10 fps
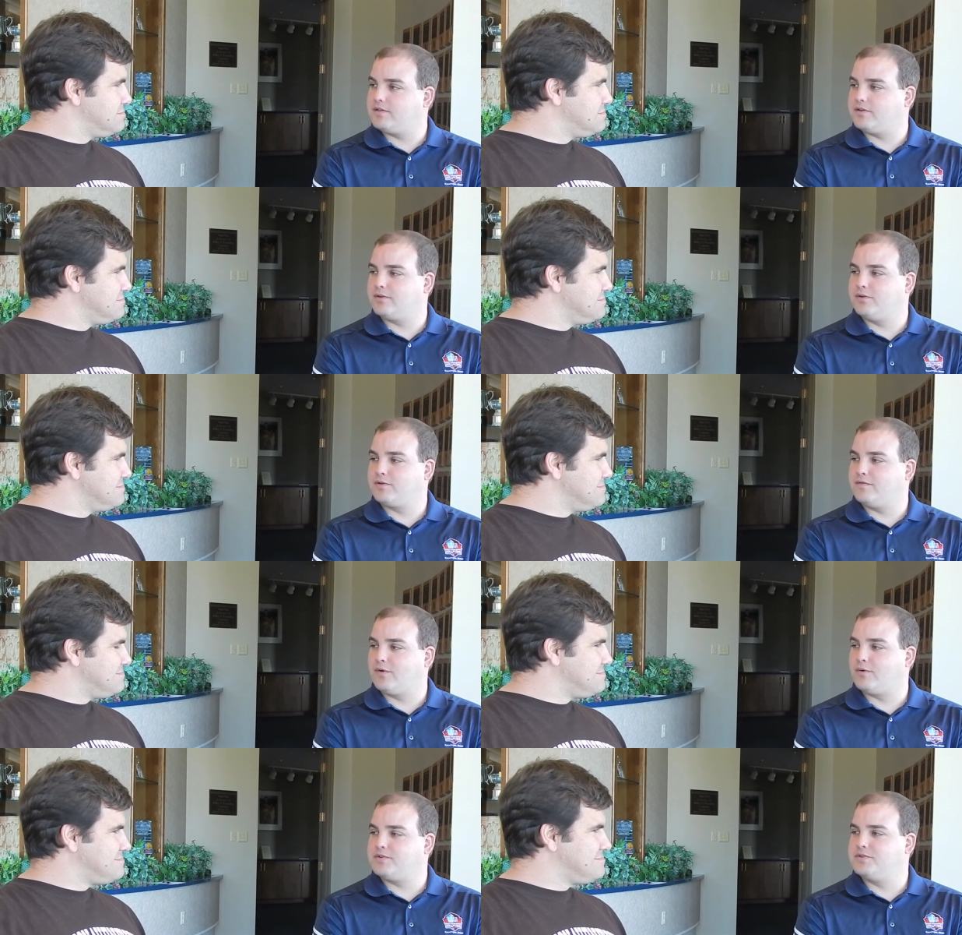Speaker 1: that you're looking
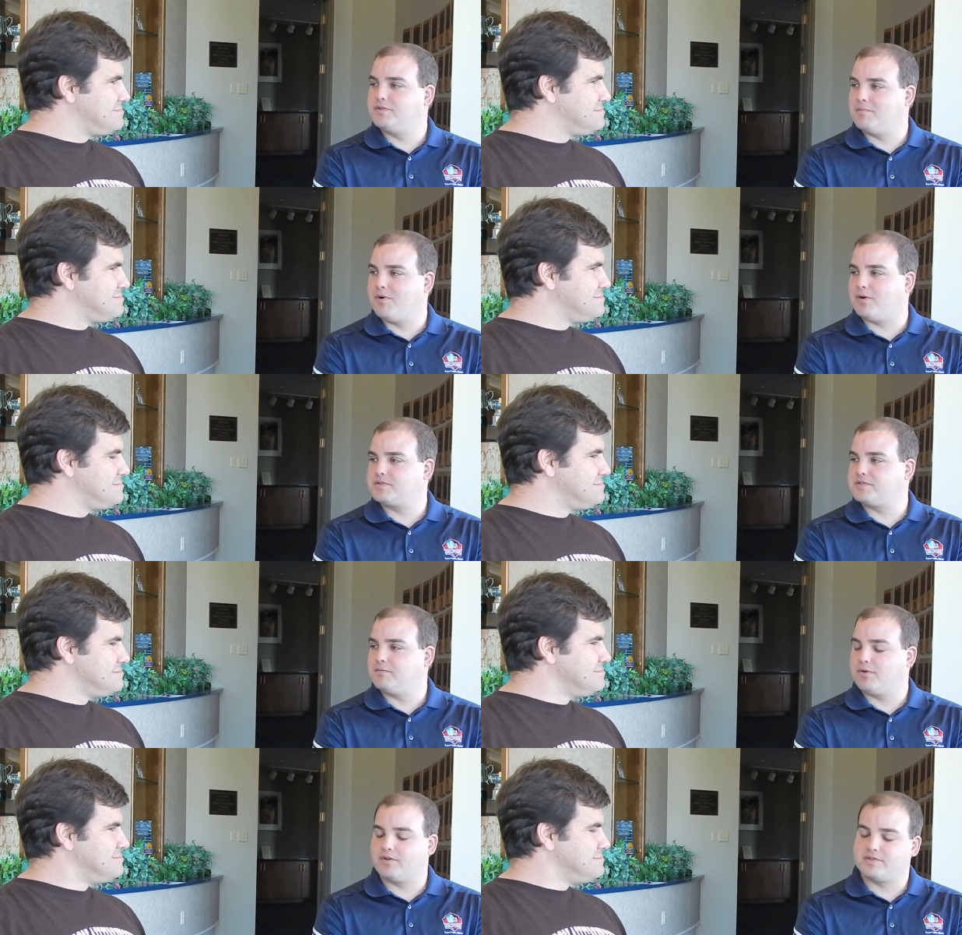forward to the most,
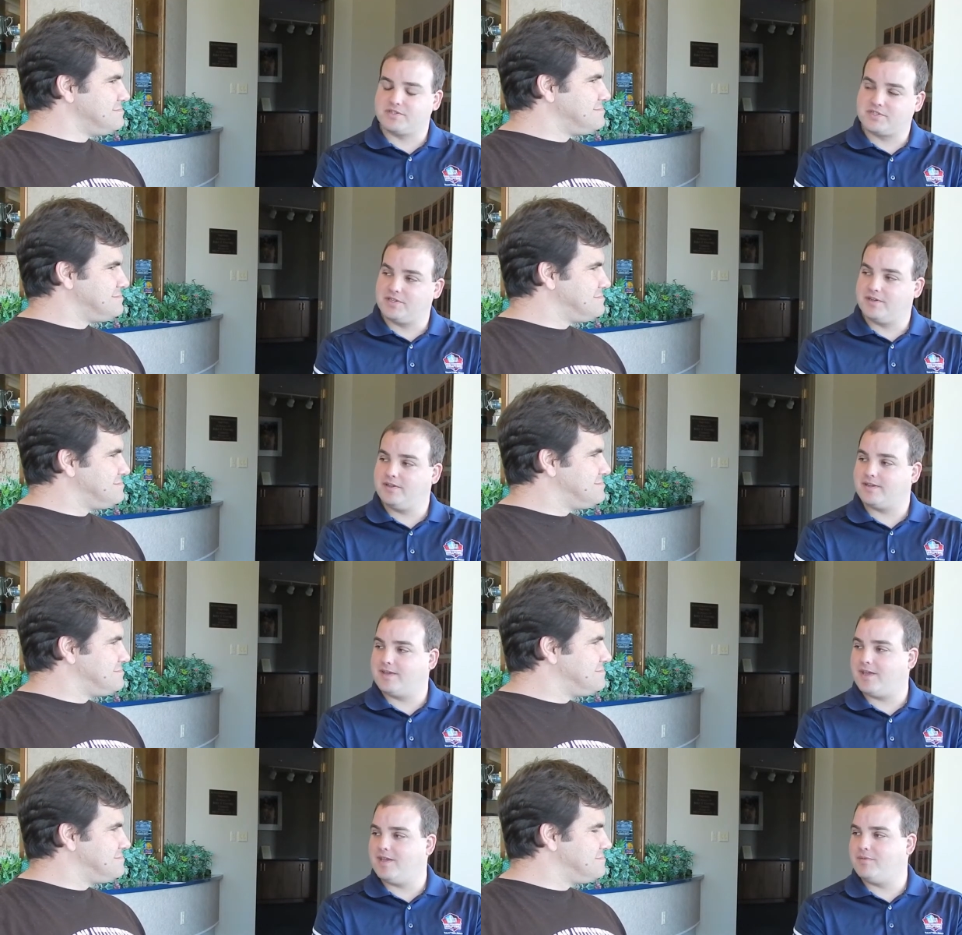whether it's a city, a
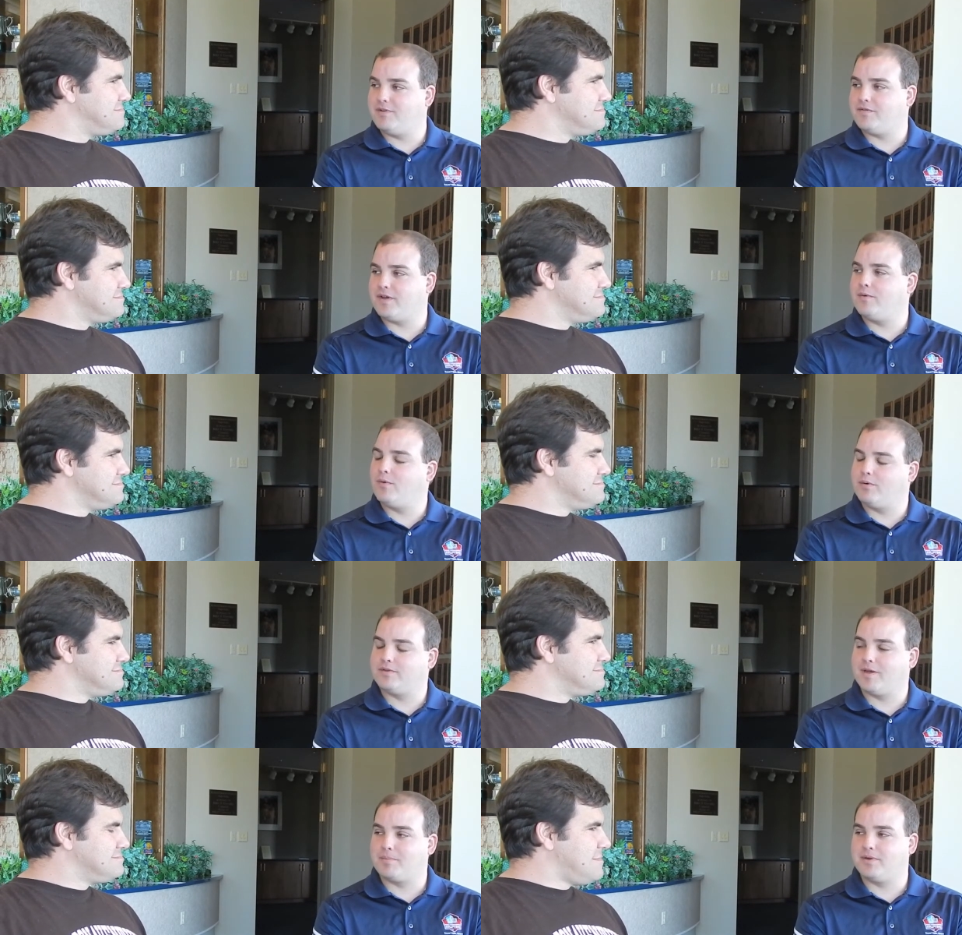game, an event. What
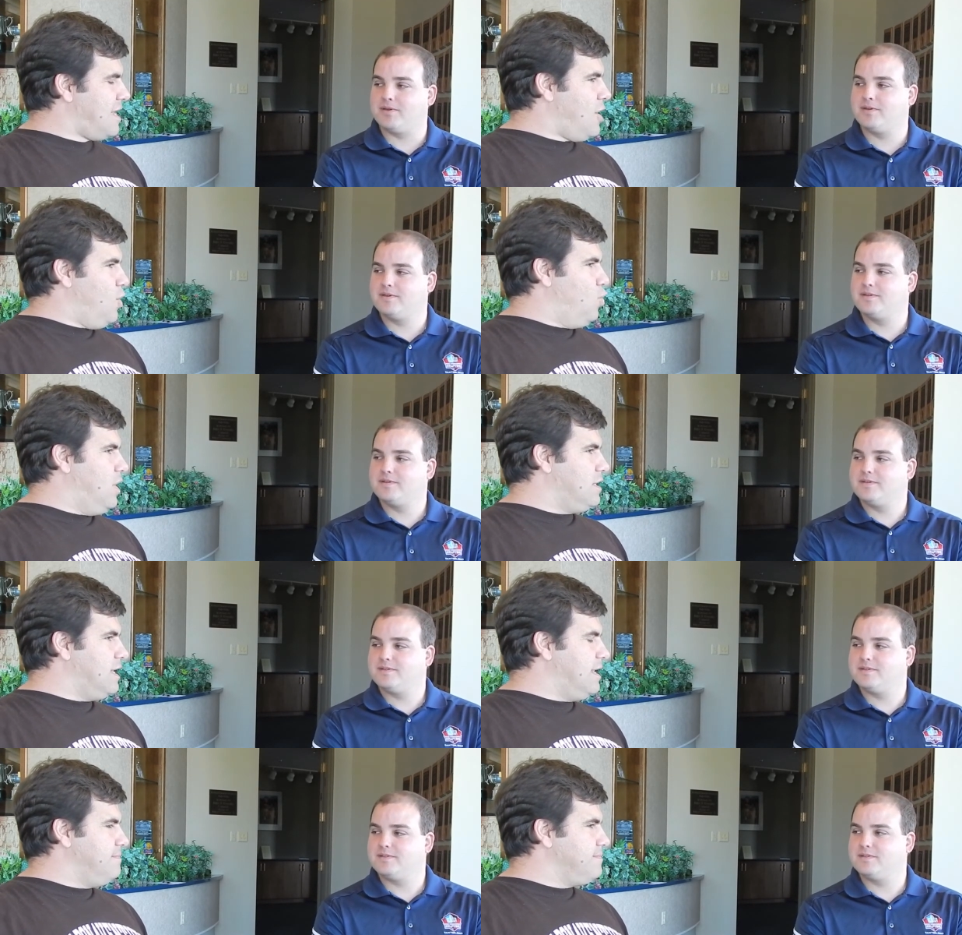would that
Speaker 2: be? Well,
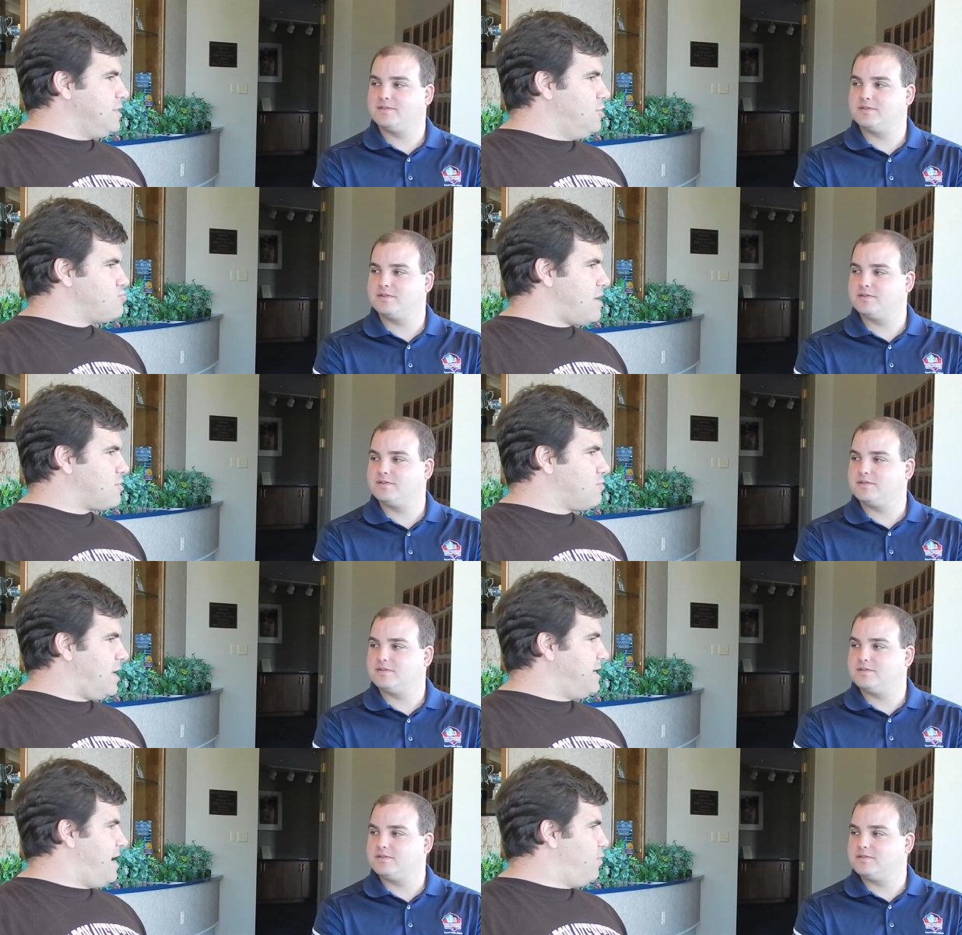um, you know, right,
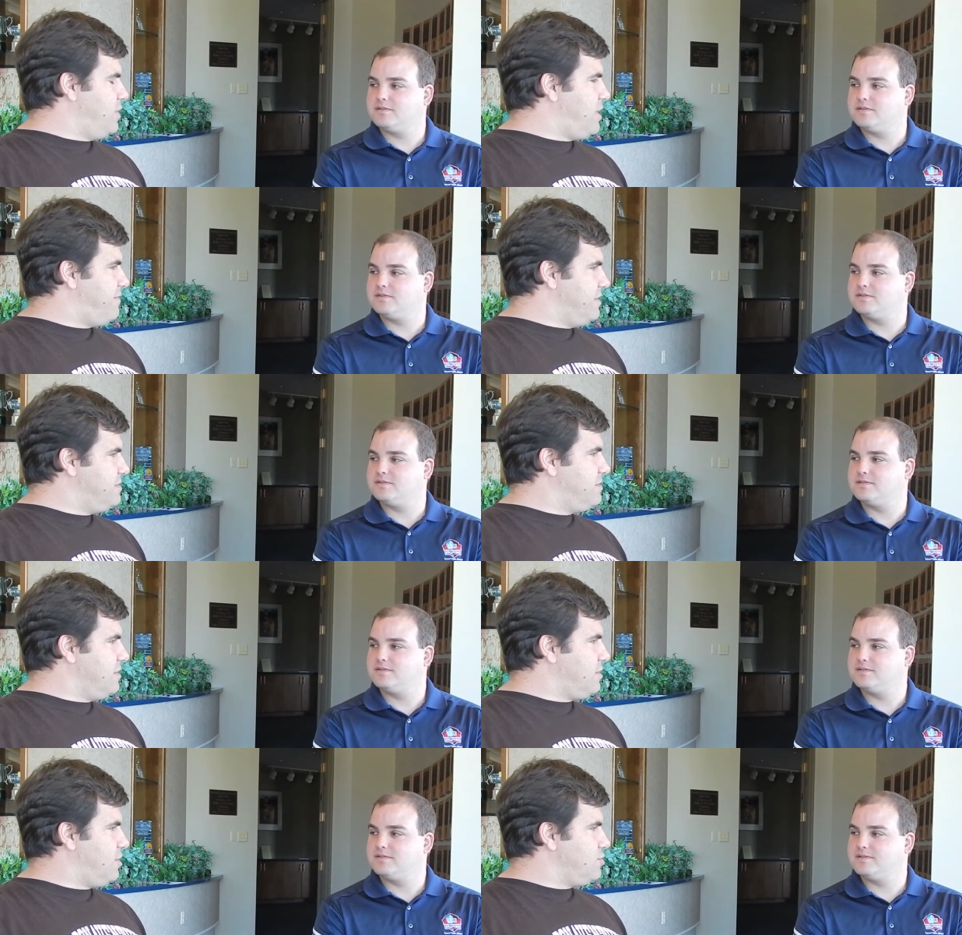right, now we don't have an
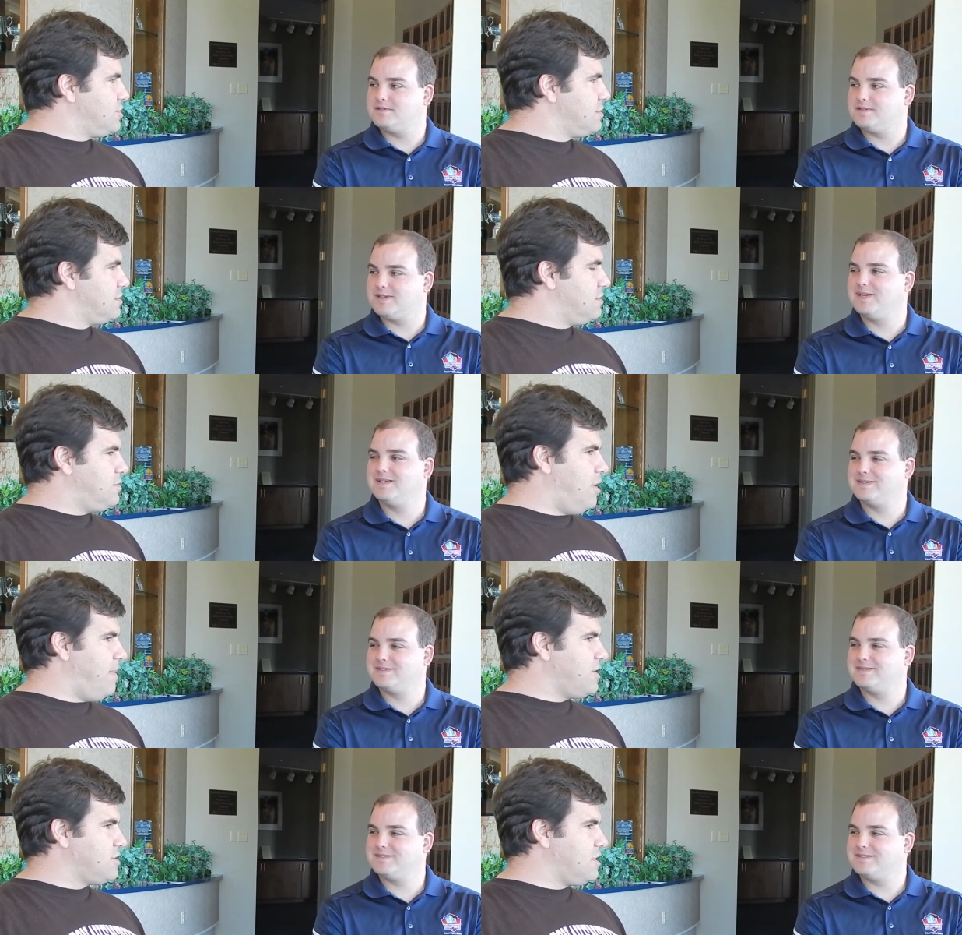assistant coach, so I'm
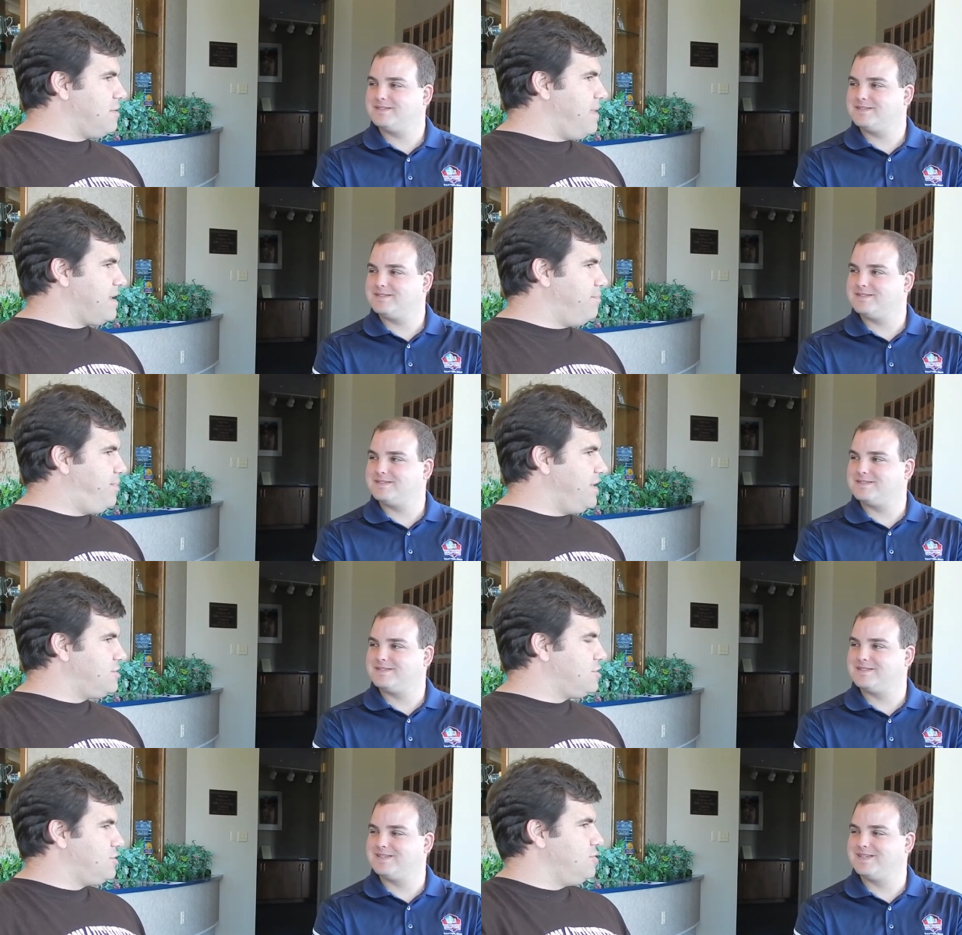actually going to make a
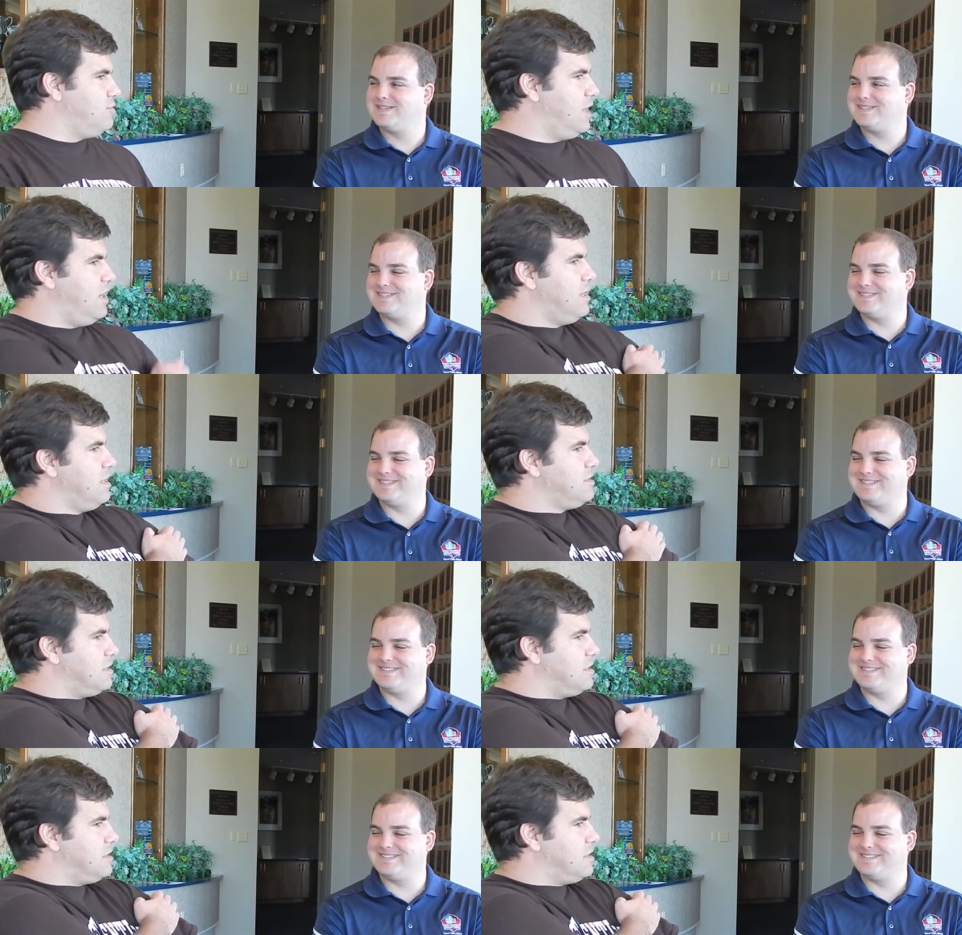pitch to, uh, to